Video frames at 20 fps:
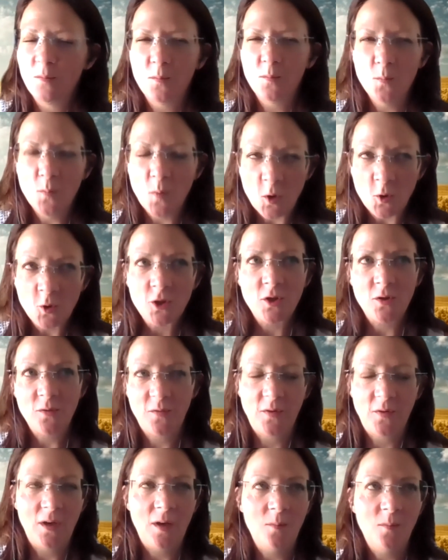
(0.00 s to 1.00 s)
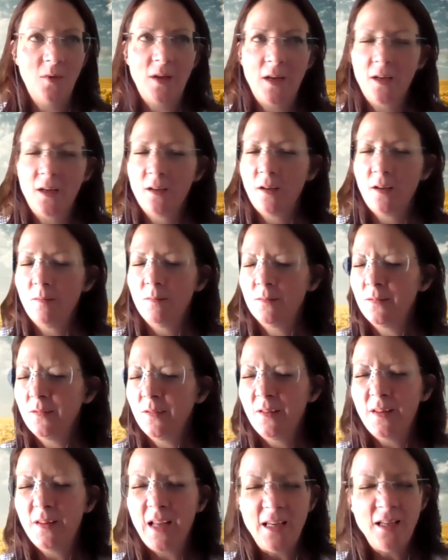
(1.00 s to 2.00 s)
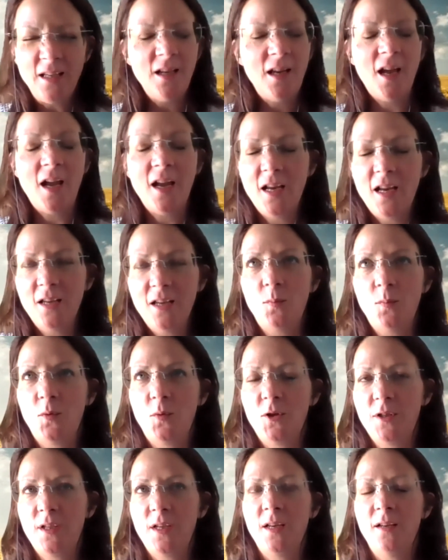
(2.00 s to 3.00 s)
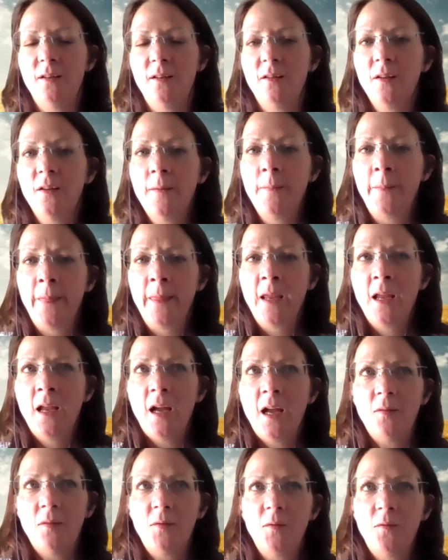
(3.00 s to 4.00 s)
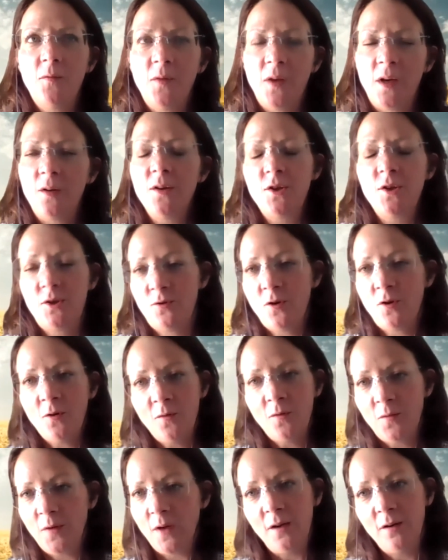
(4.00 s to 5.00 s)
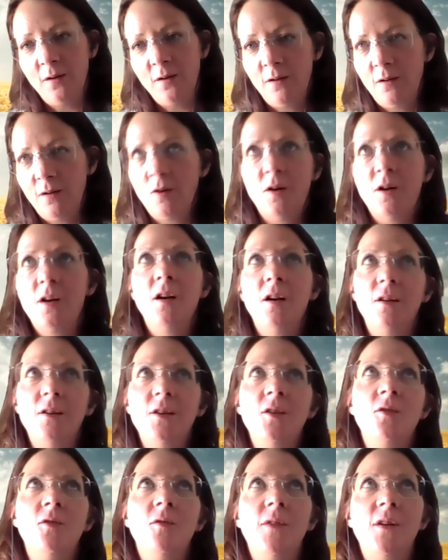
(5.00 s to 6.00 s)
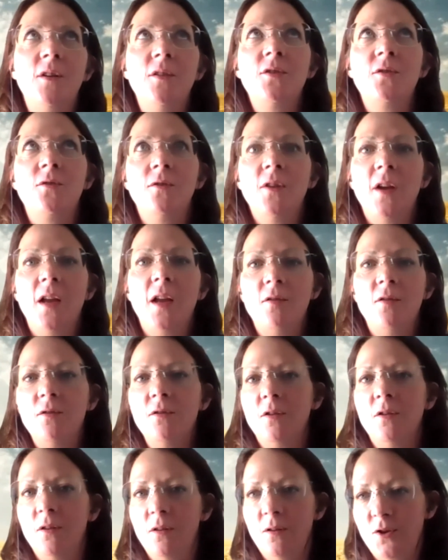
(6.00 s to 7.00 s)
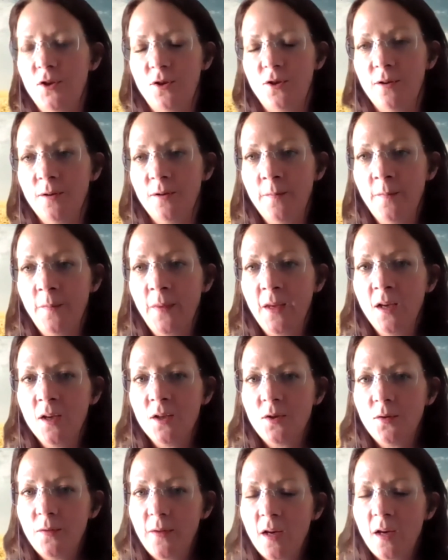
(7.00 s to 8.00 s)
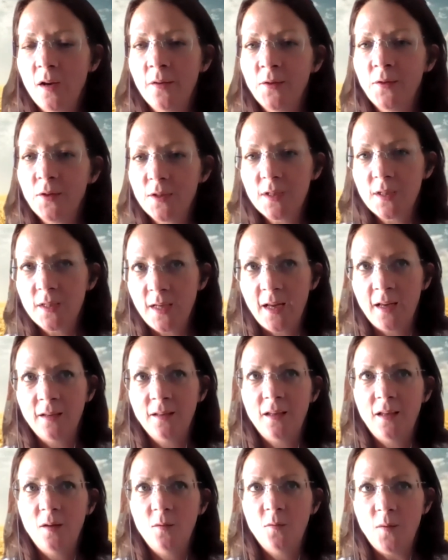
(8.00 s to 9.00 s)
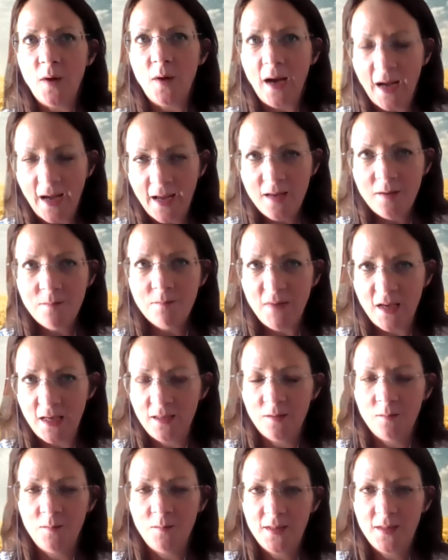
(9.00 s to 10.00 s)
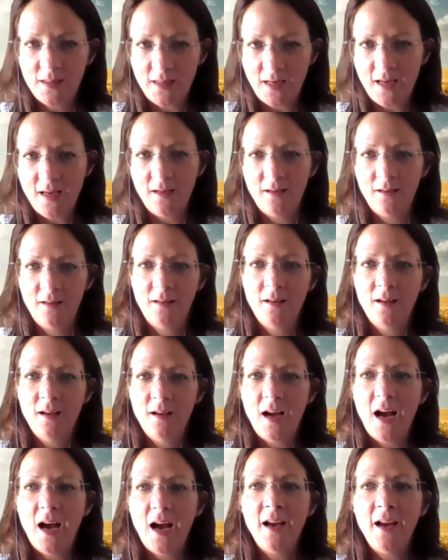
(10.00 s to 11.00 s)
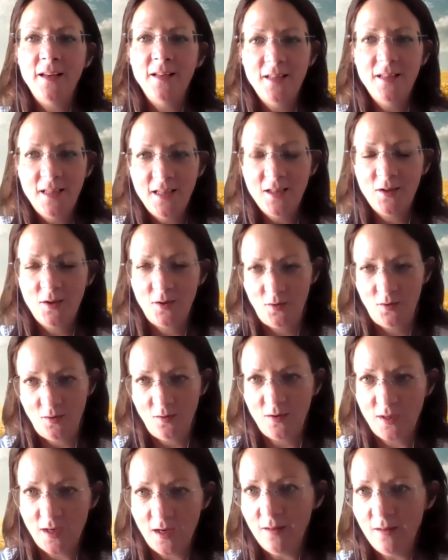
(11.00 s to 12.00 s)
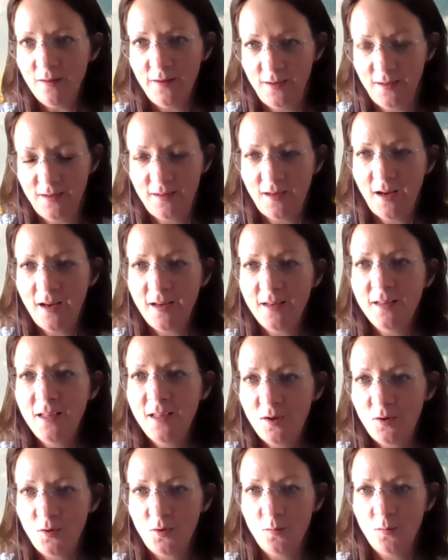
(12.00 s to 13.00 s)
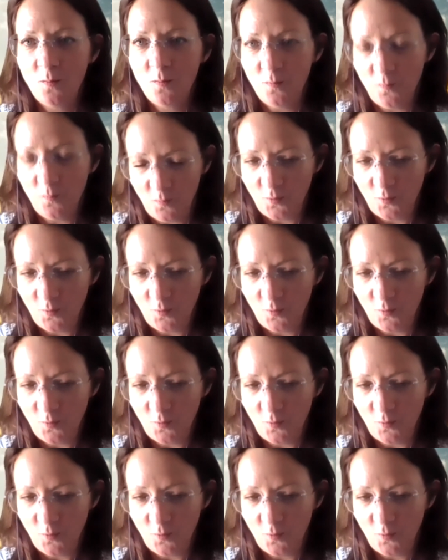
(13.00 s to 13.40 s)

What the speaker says: most of them, like 98%, have a very strong failure or very strong error culture. So they understand, if I make a mistake, I need to tell this. I need to